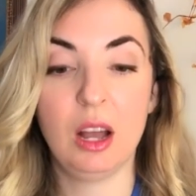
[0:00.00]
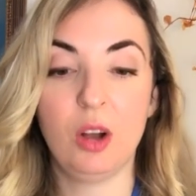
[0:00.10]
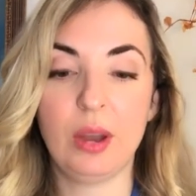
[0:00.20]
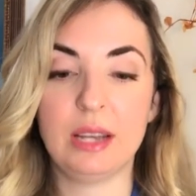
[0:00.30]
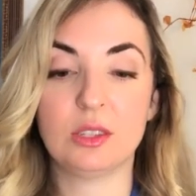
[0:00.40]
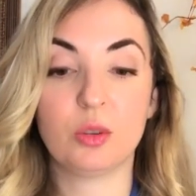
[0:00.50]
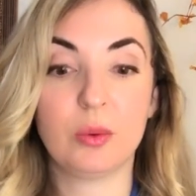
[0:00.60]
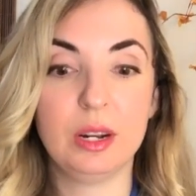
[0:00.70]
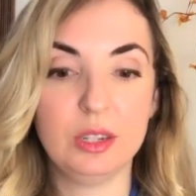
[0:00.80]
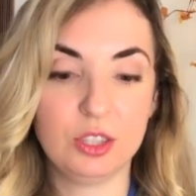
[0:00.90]
Okay, so we're
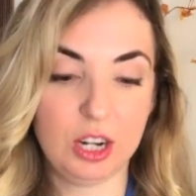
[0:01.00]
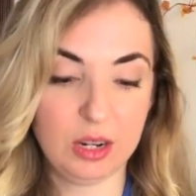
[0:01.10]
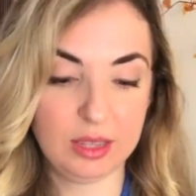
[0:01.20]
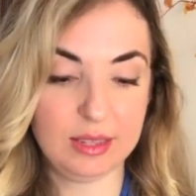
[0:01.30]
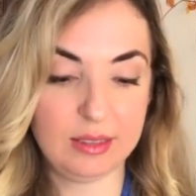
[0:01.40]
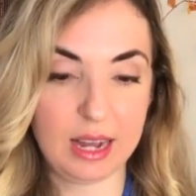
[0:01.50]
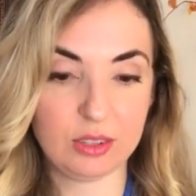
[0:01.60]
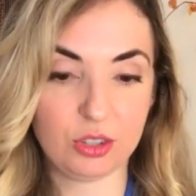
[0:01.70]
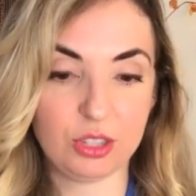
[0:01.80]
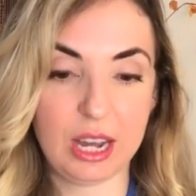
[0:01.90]
gonna start this
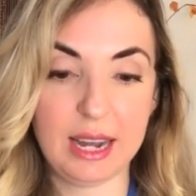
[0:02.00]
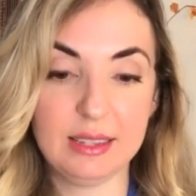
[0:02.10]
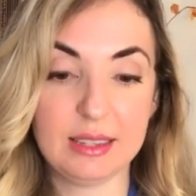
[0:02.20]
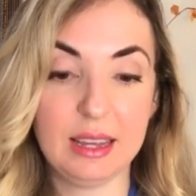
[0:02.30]
exercise.